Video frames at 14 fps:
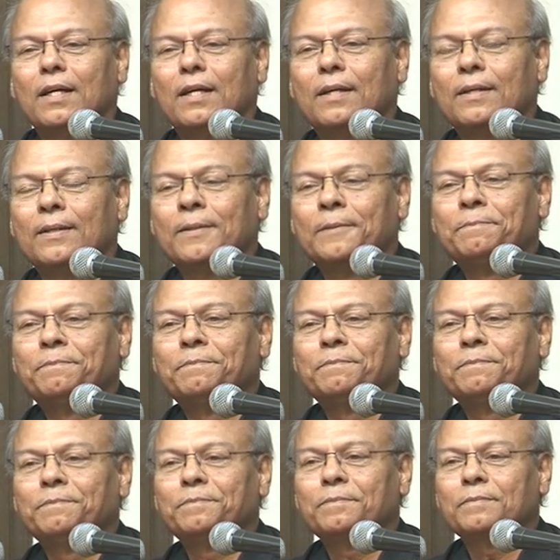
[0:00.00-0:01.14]

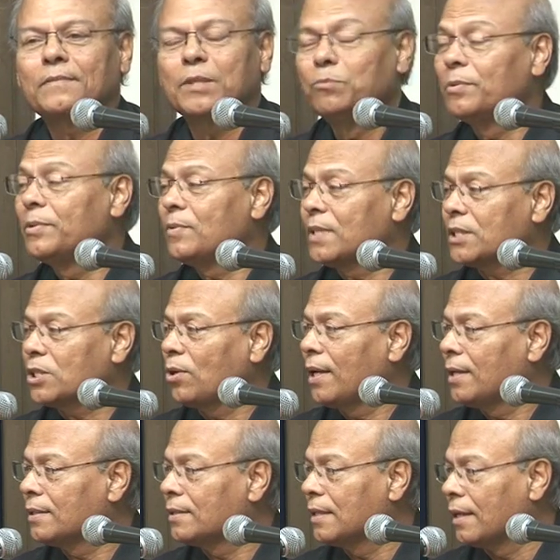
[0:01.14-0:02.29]
Um, the movie was
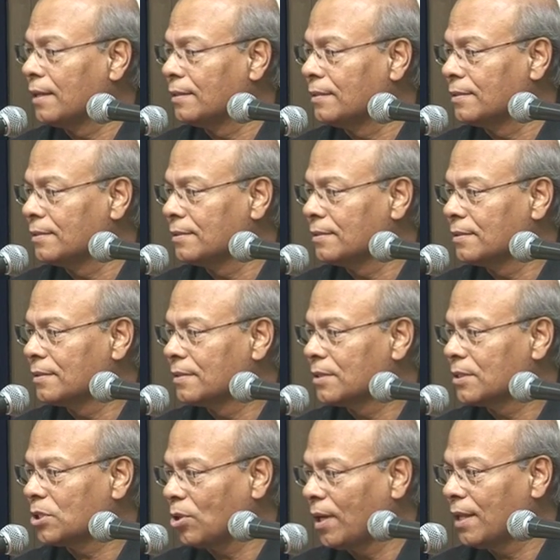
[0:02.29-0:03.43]
Soylent Green.
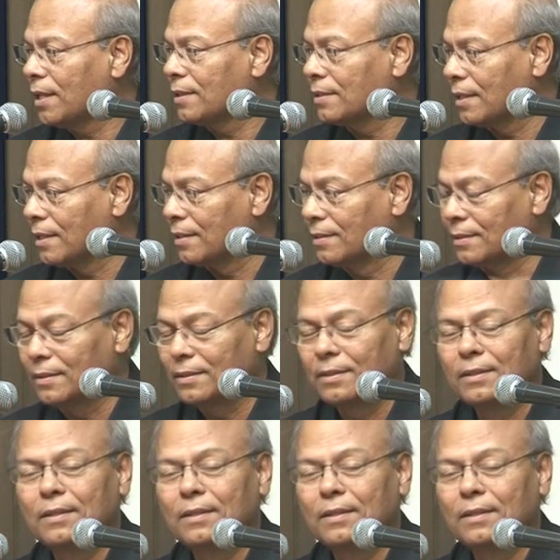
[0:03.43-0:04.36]
Soylent Green.